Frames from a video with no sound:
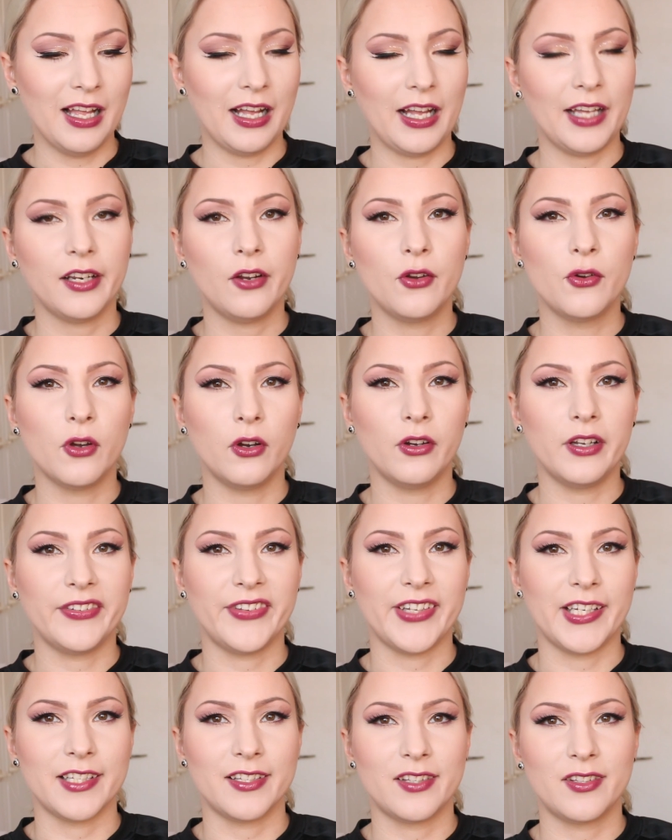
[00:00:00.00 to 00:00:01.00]
I don't know
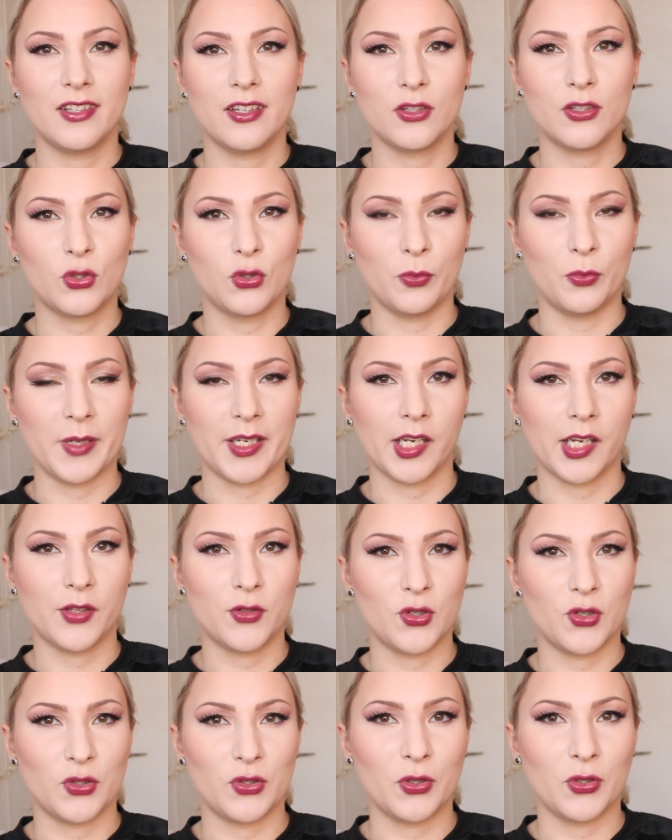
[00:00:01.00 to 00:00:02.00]
if it is
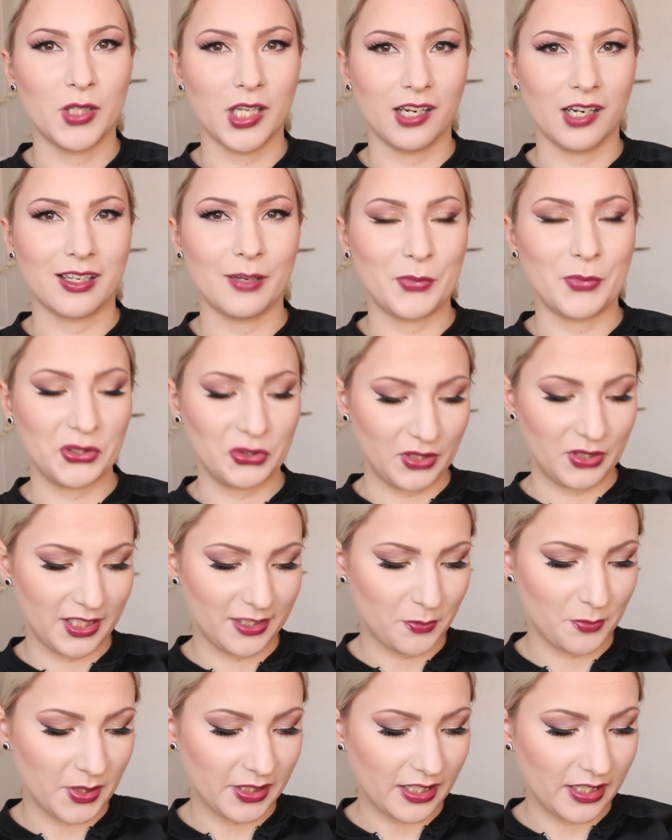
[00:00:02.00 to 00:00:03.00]
stupid just to talk about
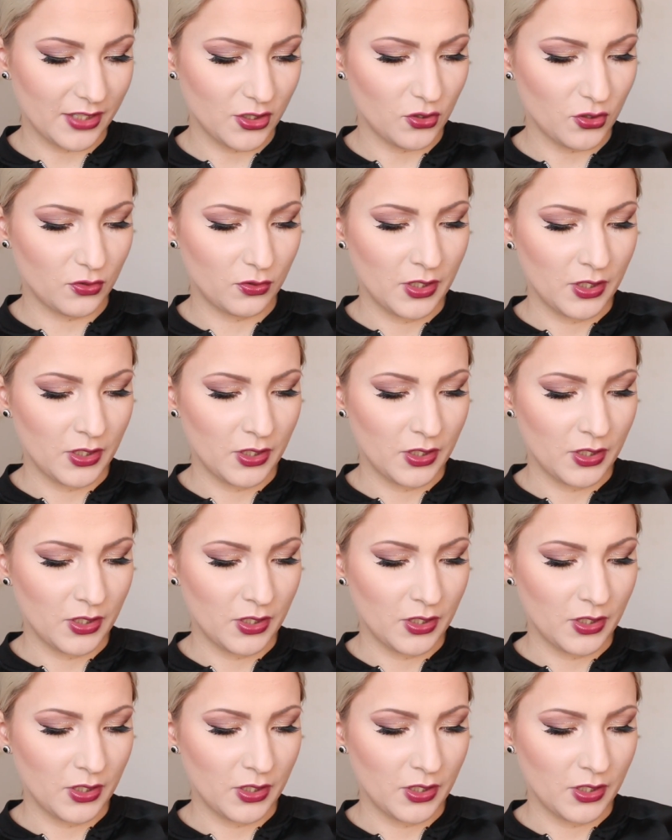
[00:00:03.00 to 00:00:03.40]
this, but I